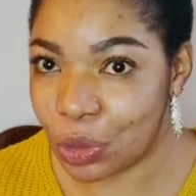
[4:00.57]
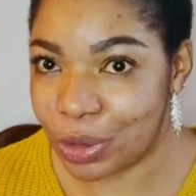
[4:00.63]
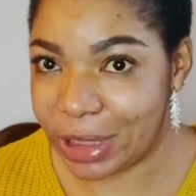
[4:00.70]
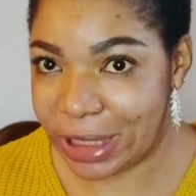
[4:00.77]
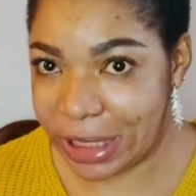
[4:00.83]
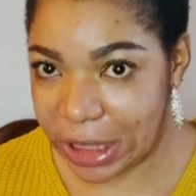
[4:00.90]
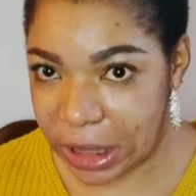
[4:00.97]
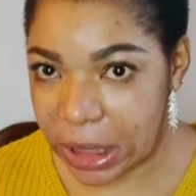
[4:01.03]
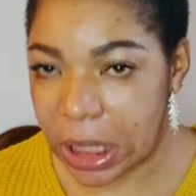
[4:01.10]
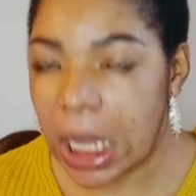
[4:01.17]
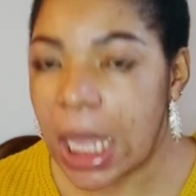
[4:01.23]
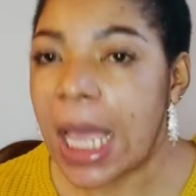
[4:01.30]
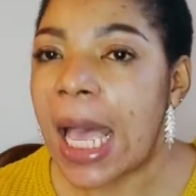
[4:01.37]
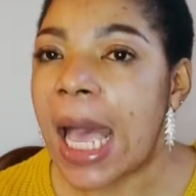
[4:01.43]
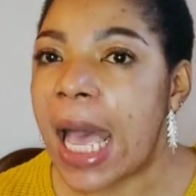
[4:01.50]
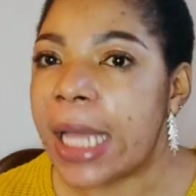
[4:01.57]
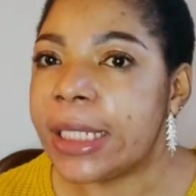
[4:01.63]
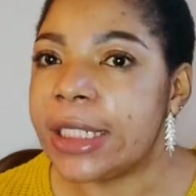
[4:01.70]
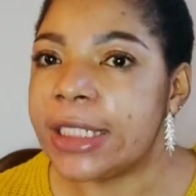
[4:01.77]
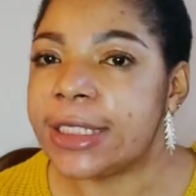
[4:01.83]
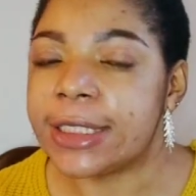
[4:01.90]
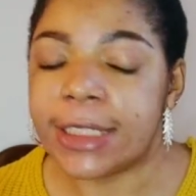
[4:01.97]
your skin
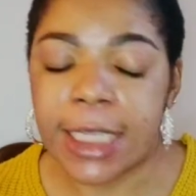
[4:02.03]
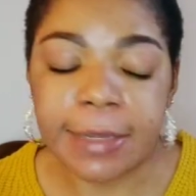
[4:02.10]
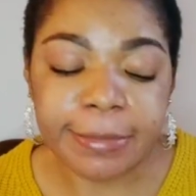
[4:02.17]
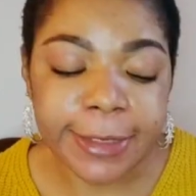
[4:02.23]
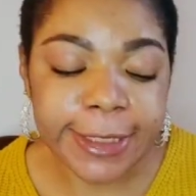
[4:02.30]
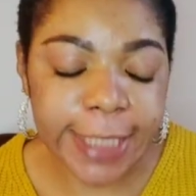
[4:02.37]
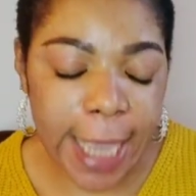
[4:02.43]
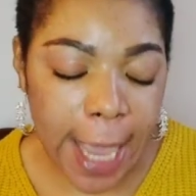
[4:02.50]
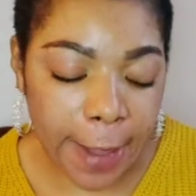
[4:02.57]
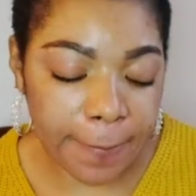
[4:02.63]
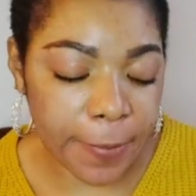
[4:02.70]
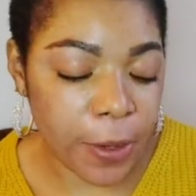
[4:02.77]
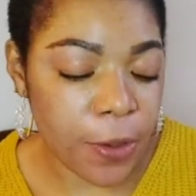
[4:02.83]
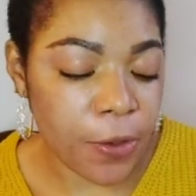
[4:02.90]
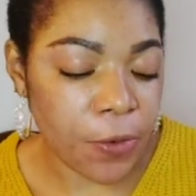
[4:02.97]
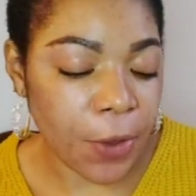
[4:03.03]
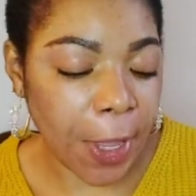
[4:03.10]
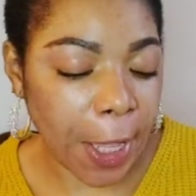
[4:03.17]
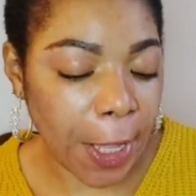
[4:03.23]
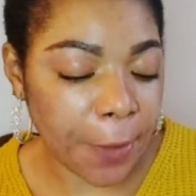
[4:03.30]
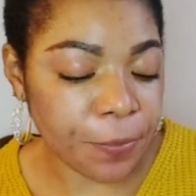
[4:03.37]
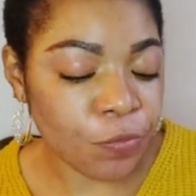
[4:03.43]
at the same time.
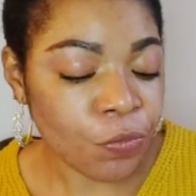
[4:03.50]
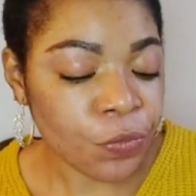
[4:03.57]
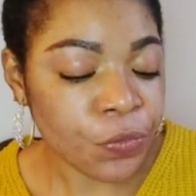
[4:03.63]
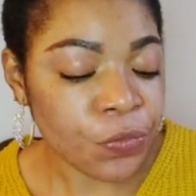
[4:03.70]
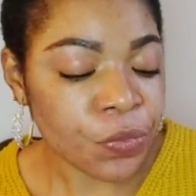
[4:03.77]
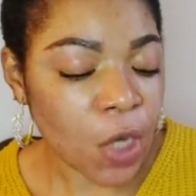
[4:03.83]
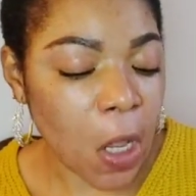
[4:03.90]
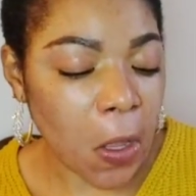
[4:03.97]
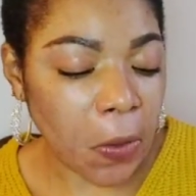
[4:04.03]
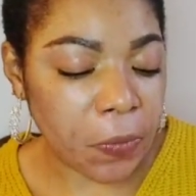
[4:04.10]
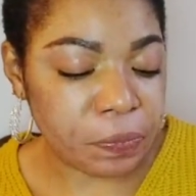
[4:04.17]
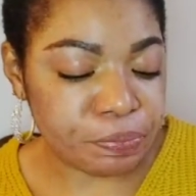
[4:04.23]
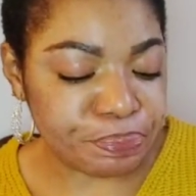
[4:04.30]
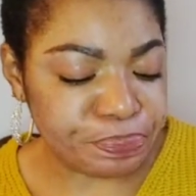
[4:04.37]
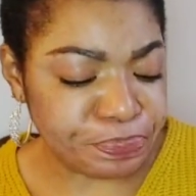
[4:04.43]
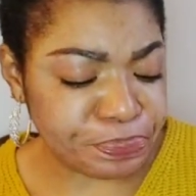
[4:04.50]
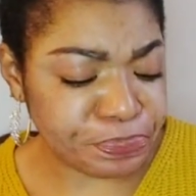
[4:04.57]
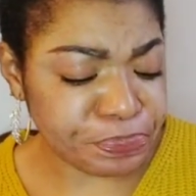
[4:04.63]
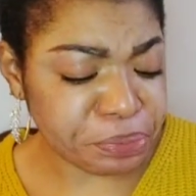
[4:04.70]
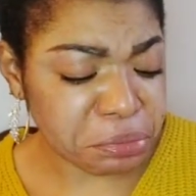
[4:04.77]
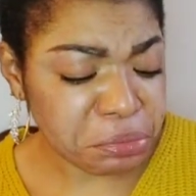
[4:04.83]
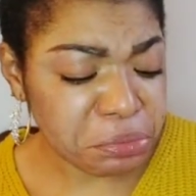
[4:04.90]
Okay. Um,
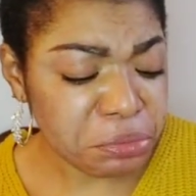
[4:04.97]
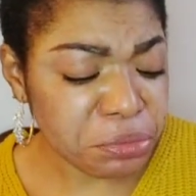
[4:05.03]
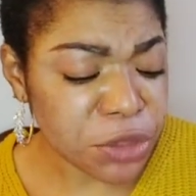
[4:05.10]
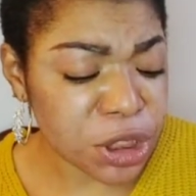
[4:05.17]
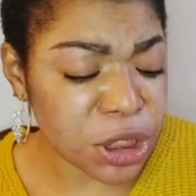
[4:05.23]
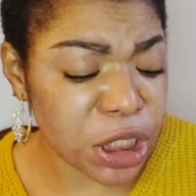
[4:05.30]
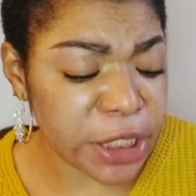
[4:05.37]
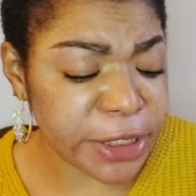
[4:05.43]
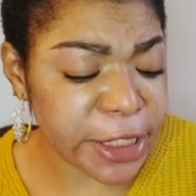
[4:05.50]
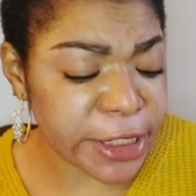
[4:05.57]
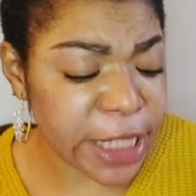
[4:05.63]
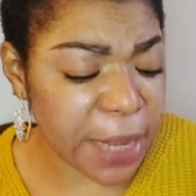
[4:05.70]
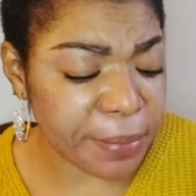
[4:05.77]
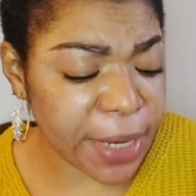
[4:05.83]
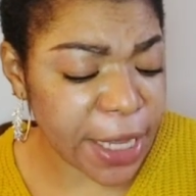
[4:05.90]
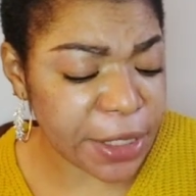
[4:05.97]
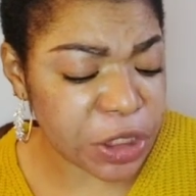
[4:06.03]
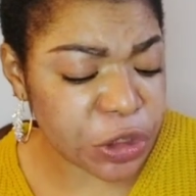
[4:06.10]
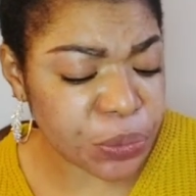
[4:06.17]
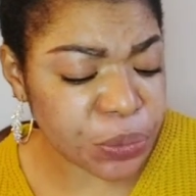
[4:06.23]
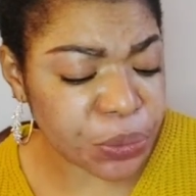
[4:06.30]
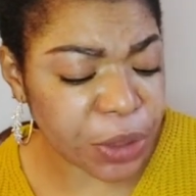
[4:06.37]
it says apply
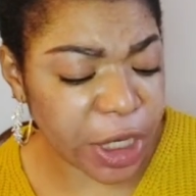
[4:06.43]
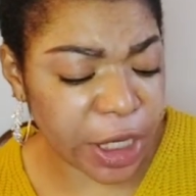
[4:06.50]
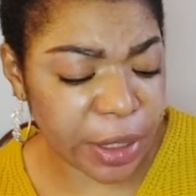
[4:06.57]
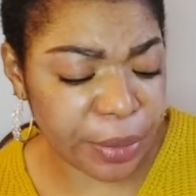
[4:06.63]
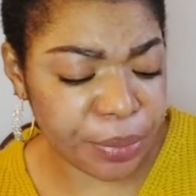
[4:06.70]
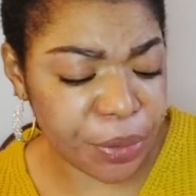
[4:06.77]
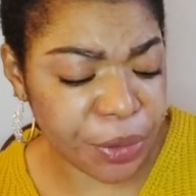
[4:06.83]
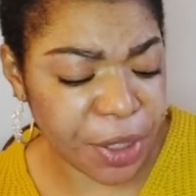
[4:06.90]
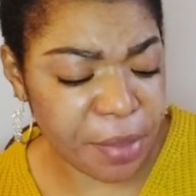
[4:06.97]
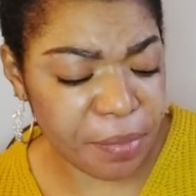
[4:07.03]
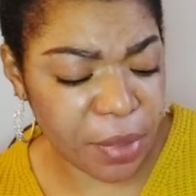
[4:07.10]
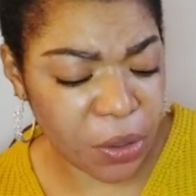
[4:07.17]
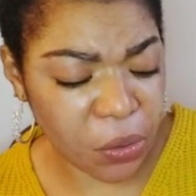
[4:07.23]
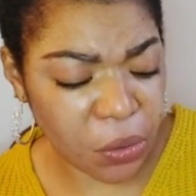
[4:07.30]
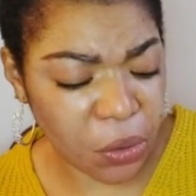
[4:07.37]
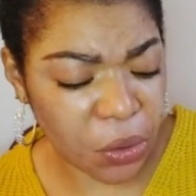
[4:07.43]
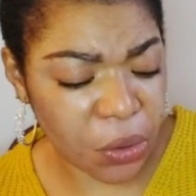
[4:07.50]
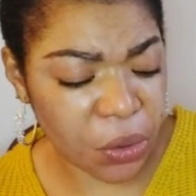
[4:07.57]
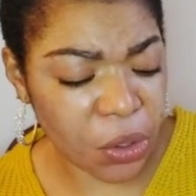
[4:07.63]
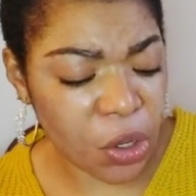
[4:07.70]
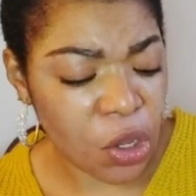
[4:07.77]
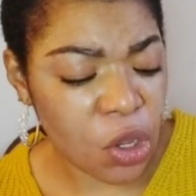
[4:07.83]
this uh, beauty milk
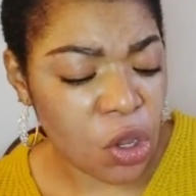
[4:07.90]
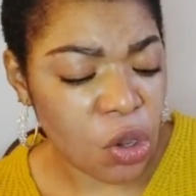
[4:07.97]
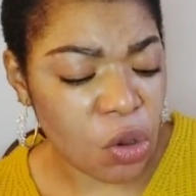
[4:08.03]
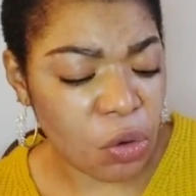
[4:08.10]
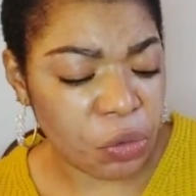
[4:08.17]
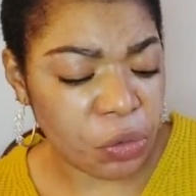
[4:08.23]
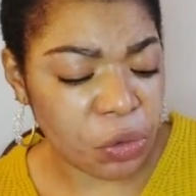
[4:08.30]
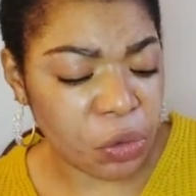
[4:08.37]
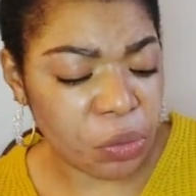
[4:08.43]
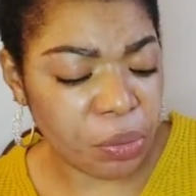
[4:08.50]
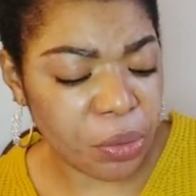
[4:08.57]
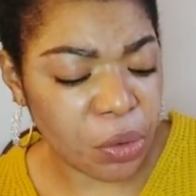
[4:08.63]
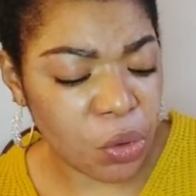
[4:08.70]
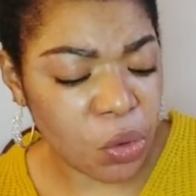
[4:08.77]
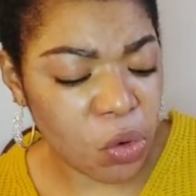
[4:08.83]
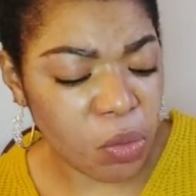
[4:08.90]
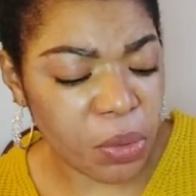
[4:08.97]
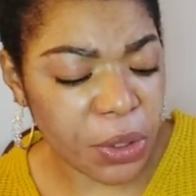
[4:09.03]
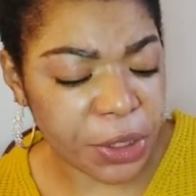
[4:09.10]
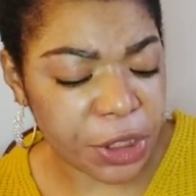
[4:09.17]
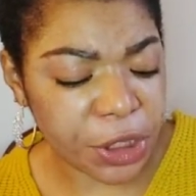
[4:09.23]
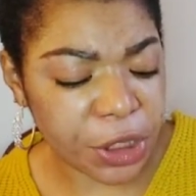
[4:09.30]
on your whole
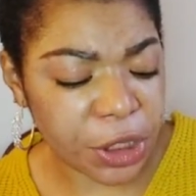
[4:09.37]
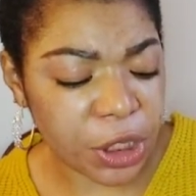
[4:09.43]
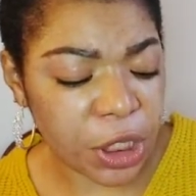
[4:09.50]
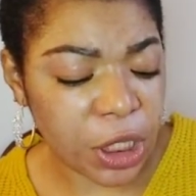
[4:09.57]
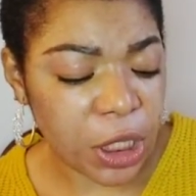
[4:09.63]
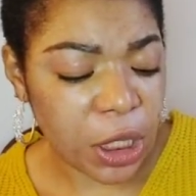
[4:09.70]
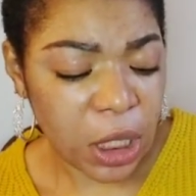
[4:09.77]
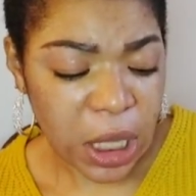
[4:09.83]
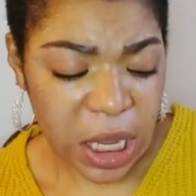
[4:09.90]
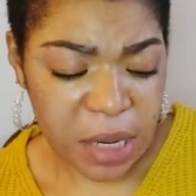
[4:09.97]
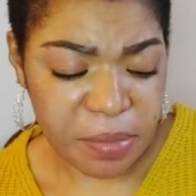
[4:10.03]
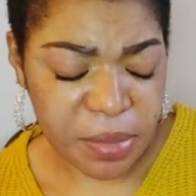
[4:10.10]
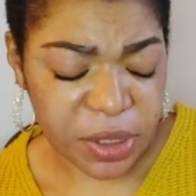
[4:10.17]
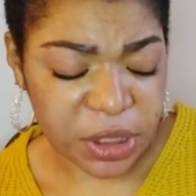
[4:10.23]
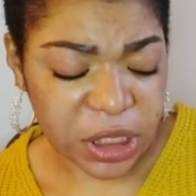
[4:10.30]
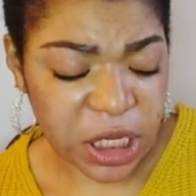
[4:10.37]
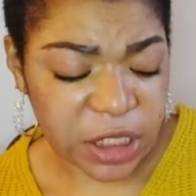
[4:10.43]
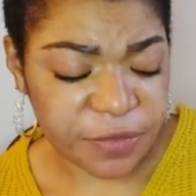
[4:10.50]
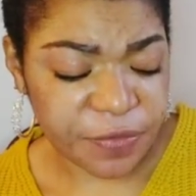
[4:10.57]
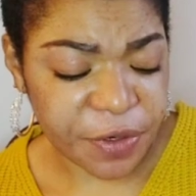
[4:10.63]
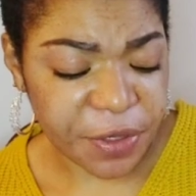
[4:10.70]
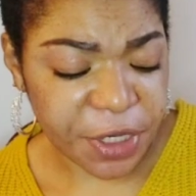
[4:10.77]
body and
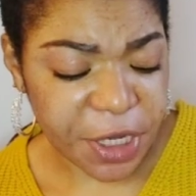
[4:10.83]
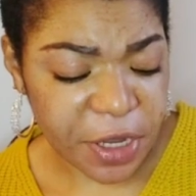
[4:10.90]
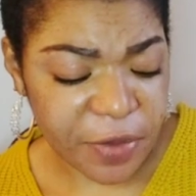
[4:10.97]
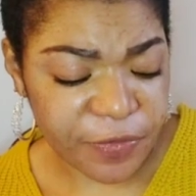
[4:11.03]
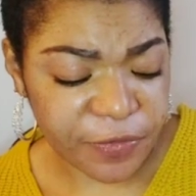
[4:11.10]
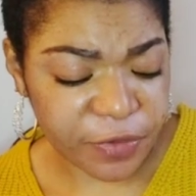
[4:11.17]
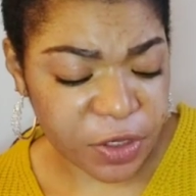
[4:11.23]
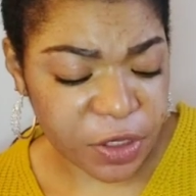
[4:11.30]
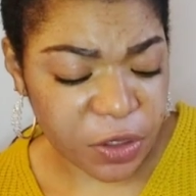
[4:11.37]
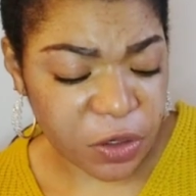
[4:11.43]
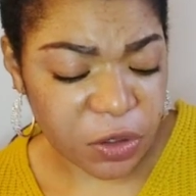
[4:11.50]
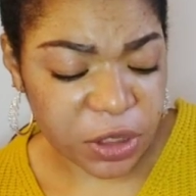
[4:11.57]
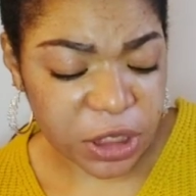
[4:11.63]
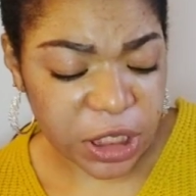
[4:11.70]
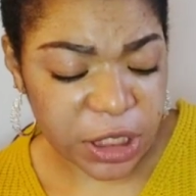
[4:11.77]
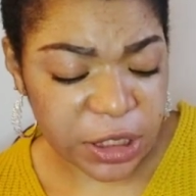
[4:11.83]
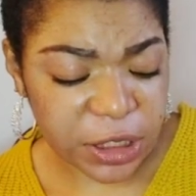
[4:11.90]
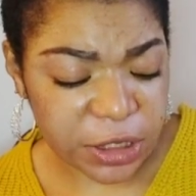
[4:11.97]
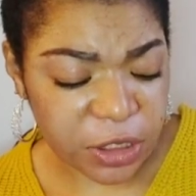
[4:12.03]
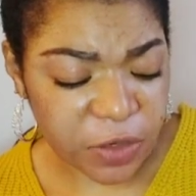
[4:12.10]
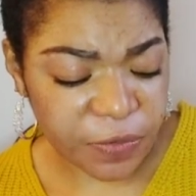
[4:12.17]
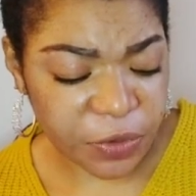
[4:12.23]
massage very carefully until it
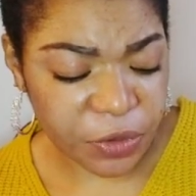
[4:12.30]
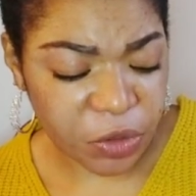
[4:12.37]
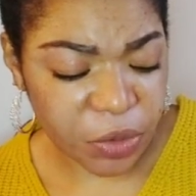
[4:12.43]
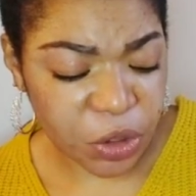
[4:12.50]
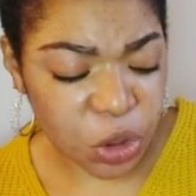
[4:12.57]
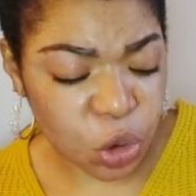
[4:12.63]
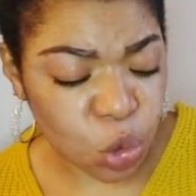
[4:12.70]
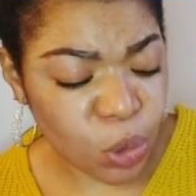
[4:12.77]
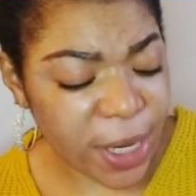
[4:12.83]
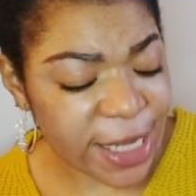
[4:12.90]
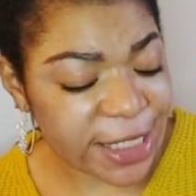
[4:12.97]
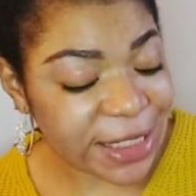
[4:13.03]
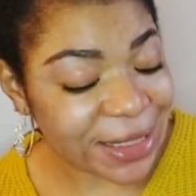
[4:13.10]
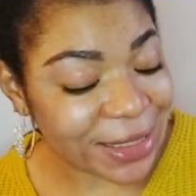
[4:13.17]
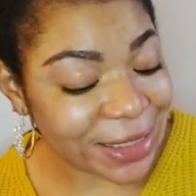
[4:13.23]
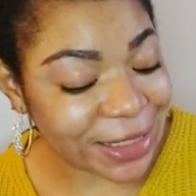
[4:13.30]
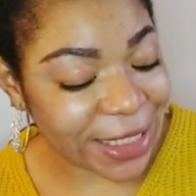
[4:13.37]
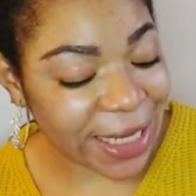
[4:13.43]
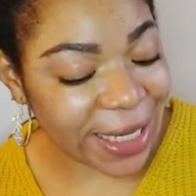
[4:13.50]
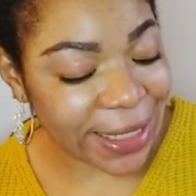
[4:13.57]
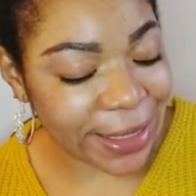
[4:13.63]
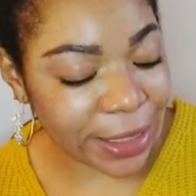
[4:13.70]
dissolves on your body twice
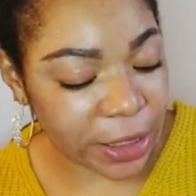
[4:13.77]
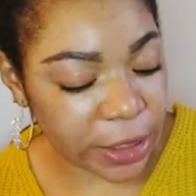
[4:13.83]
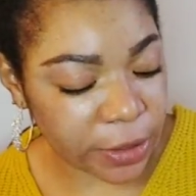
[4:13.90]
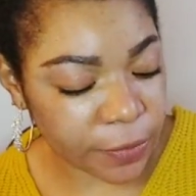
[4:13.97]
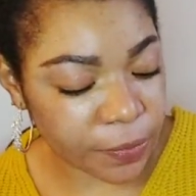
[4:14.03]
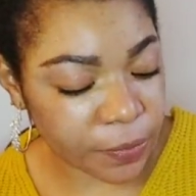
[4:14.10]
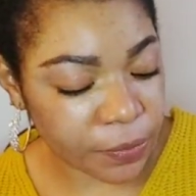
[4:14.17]
daily